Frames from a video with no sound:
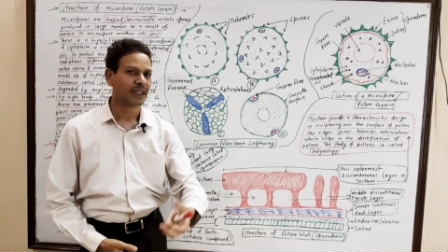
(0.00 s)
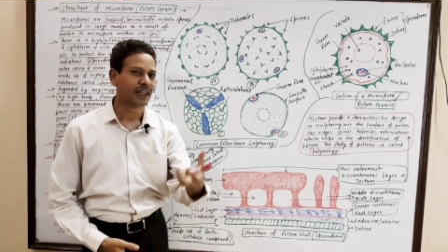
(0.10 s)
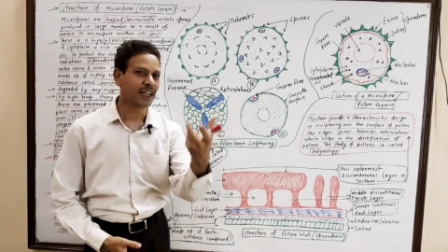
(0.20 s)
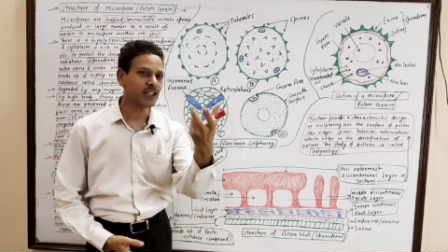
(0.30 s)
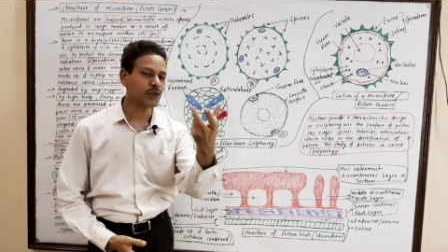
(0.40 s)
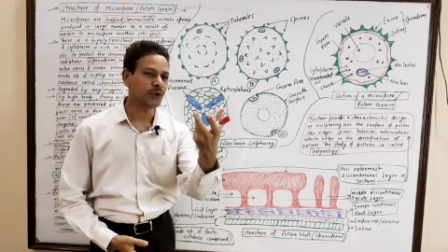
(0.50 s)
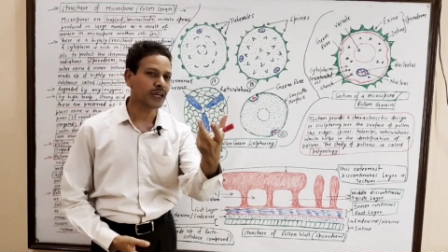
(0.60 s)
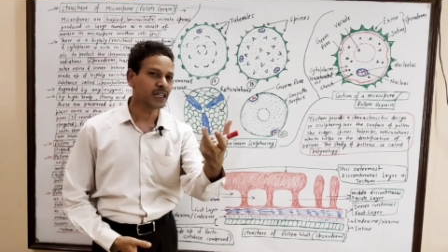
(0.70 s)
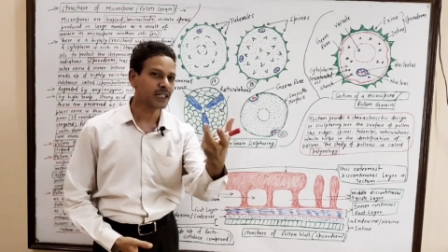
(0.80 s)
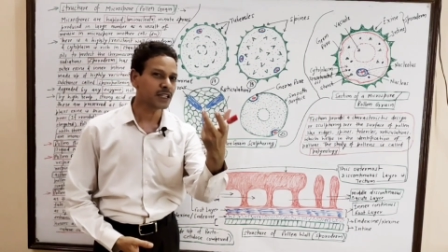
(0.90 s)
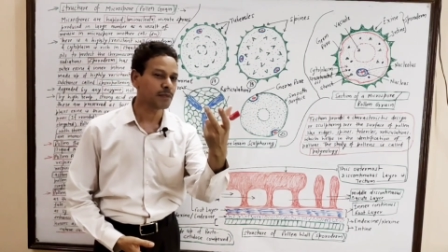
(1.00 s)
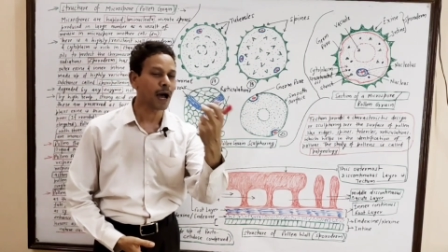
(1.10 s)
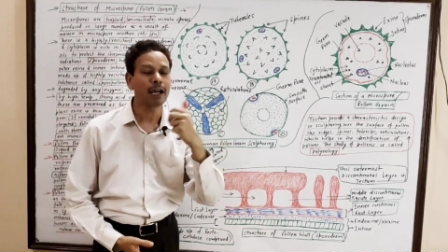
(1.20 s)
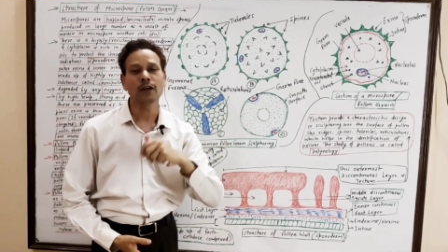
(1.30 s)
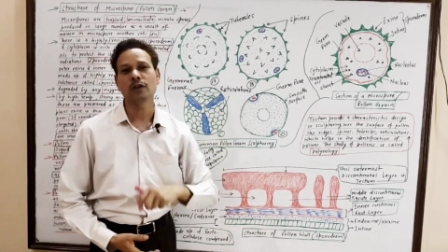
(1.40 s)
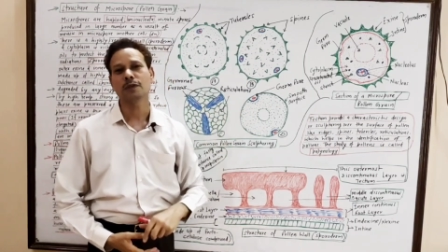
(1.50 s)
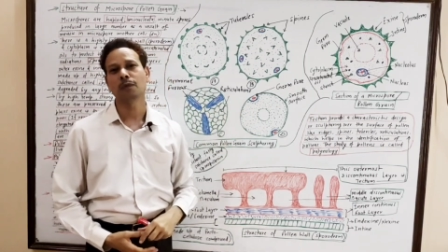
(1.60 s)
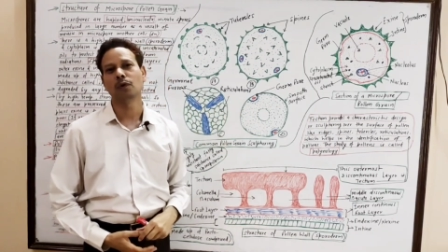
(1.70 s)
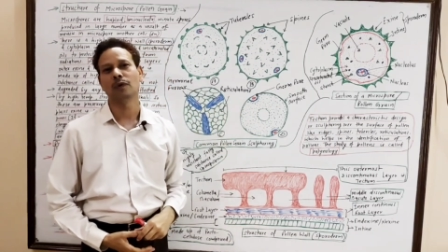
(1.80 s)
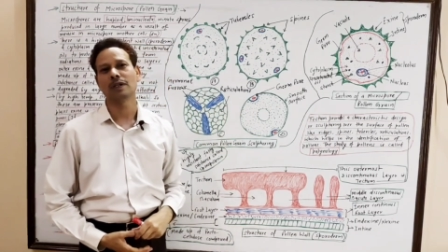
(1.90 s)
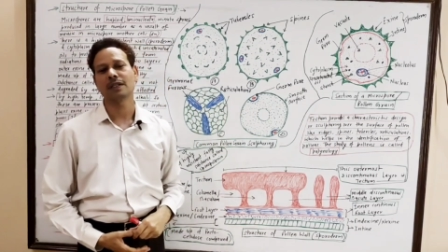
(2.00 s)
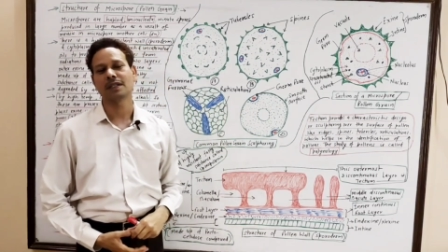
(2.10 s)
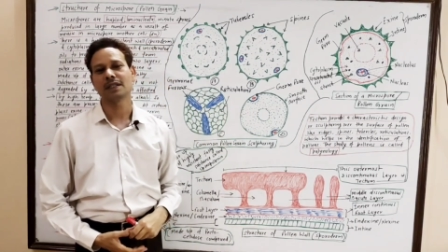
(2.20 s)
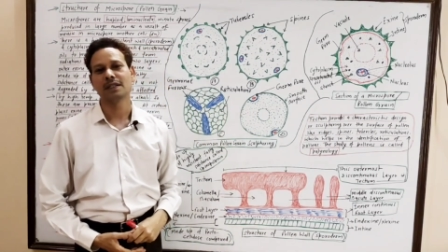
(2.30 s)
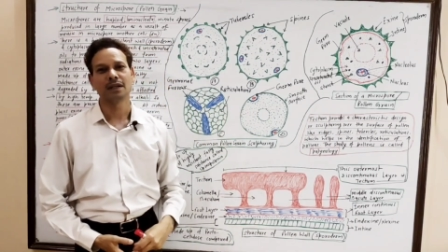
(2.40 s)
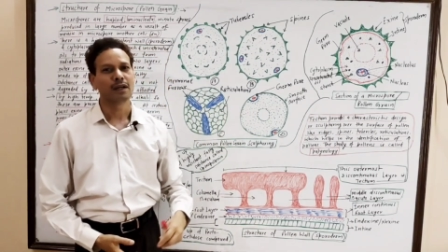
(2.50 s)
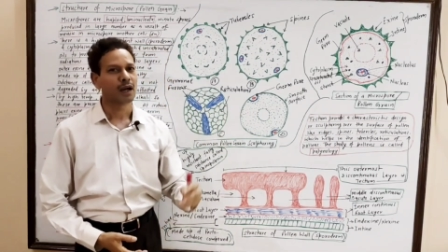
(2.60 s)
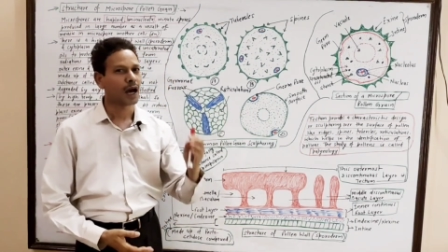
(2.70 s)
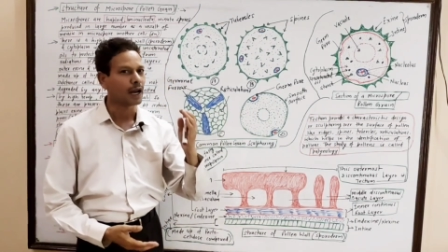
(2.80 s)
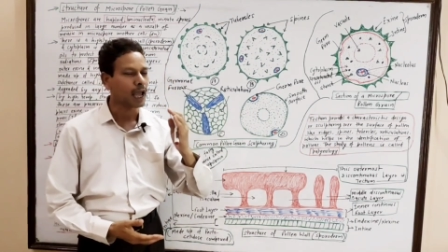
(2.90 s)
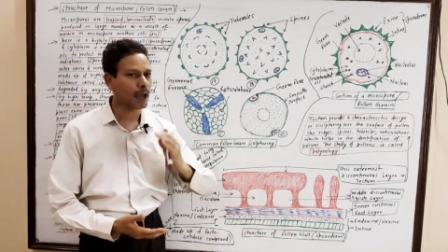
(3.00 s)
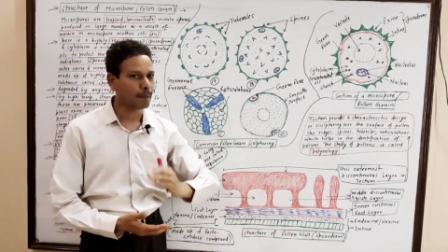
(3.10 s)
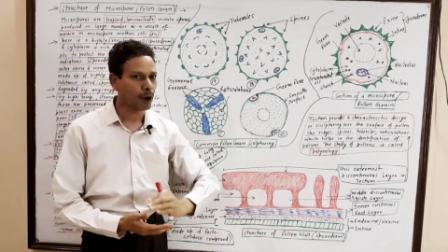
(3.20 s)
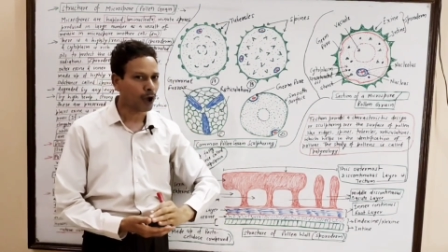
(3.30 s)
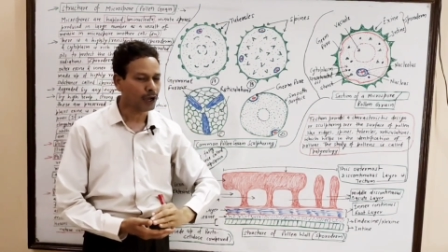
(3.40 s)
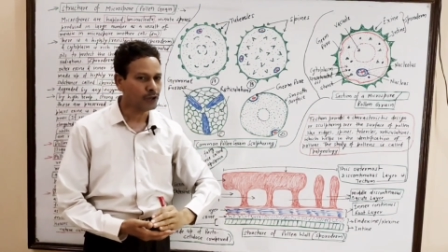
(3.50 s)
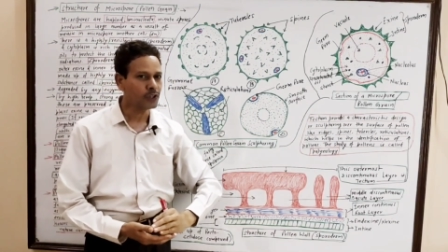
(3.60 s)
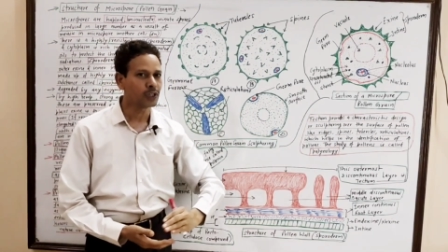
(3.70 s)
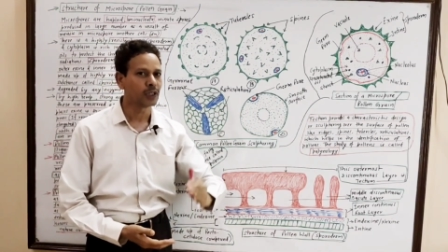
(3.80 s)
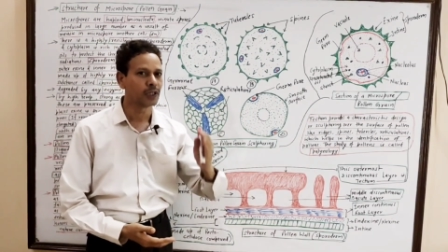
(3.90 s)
Dear students, these microspores are haploid,